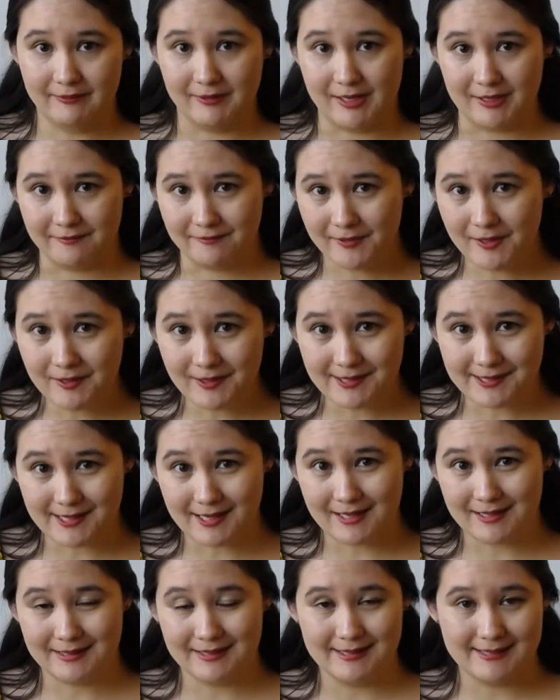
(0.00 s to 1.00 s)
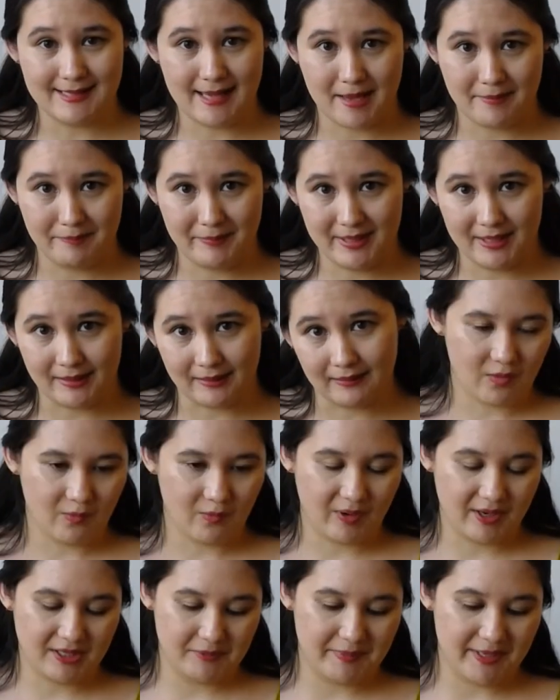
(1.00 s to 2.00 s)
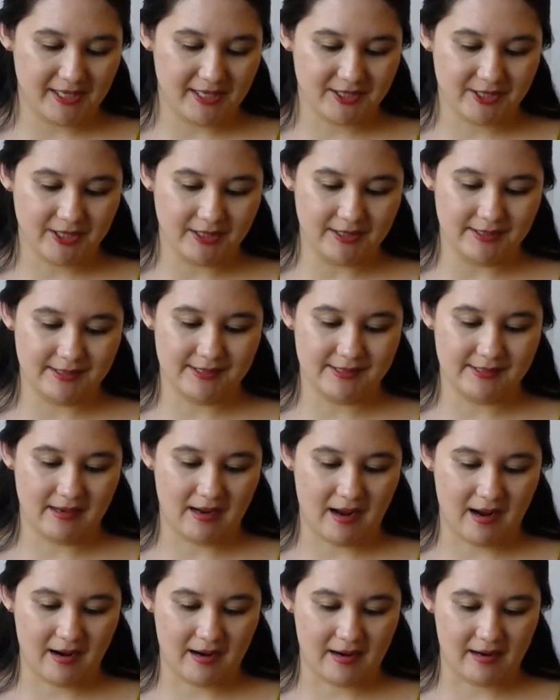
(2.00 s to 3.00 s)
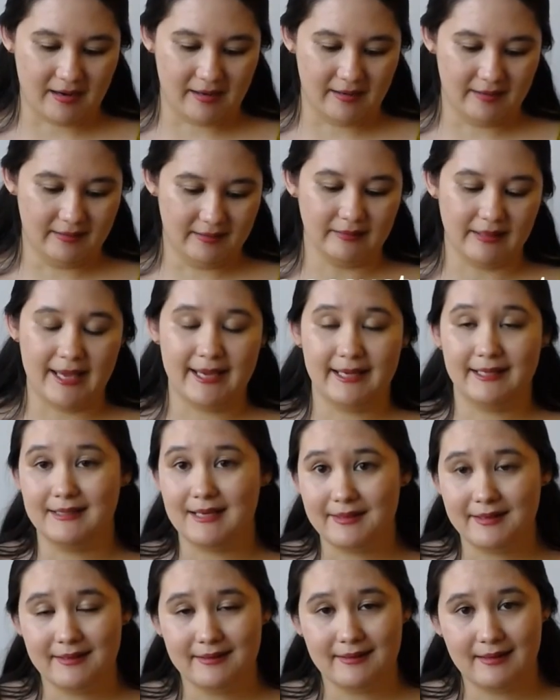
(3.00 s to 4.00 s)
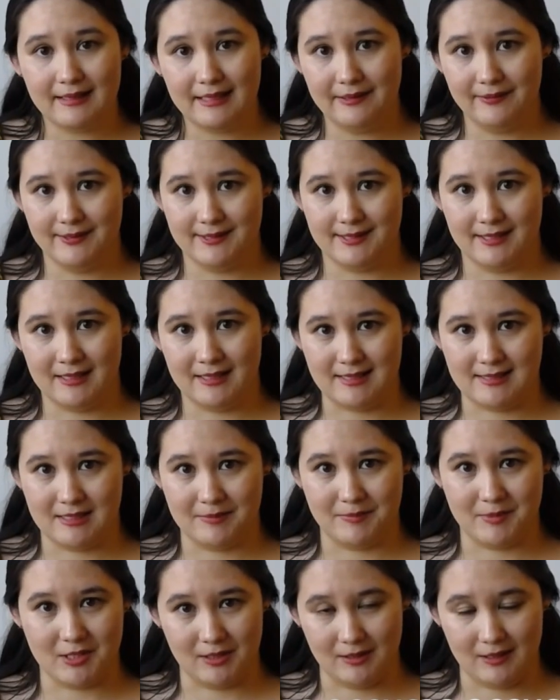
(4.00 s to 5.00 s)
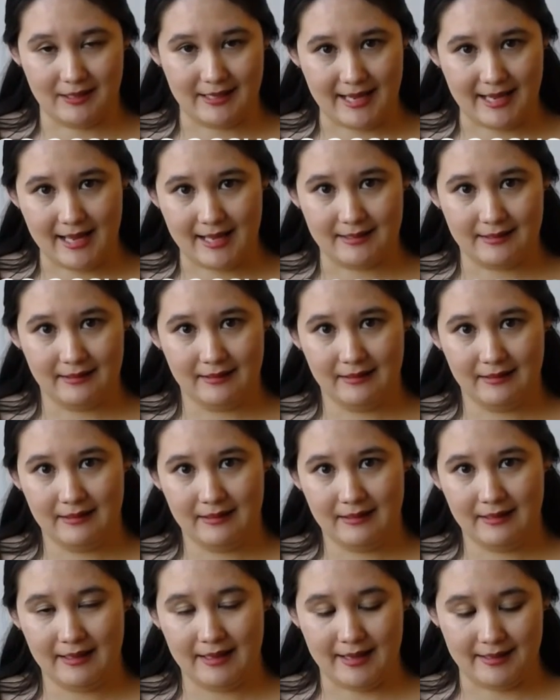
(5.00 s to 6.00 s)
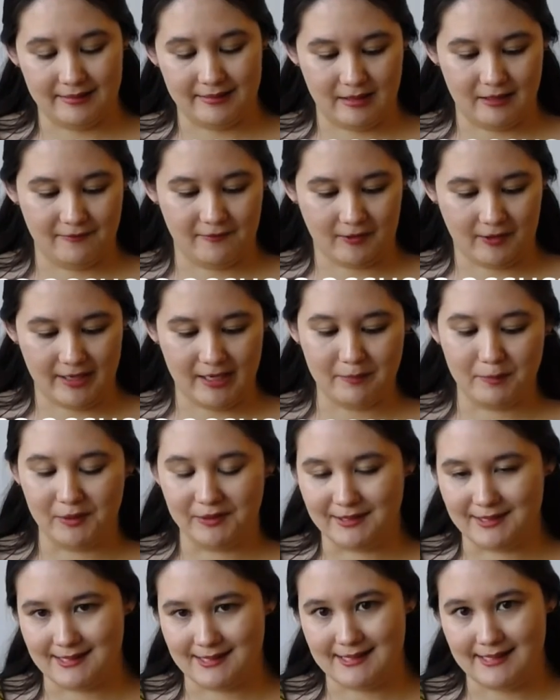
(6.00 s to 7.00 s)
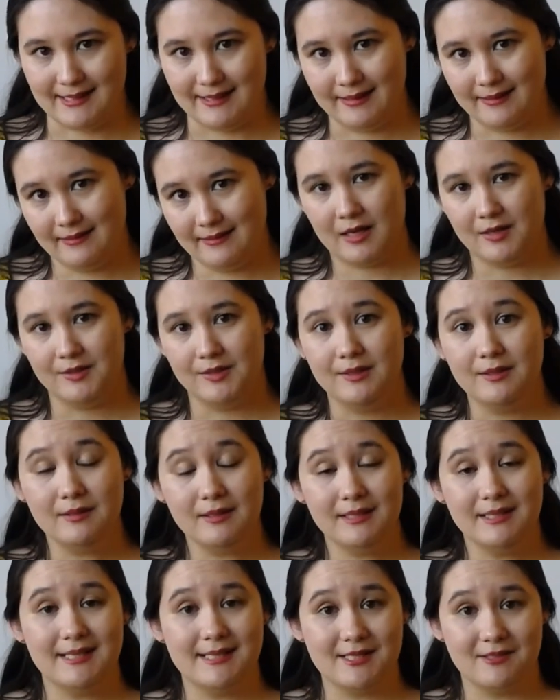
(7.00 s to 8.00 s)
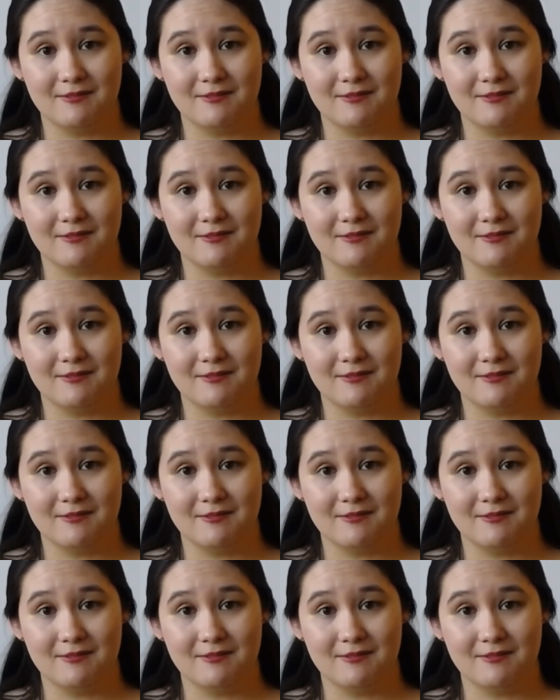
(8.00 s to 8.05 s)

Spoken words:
want to focus on is that bit where the pictures are like nothing that he was accustomed to look at and therefore able to see. Newland has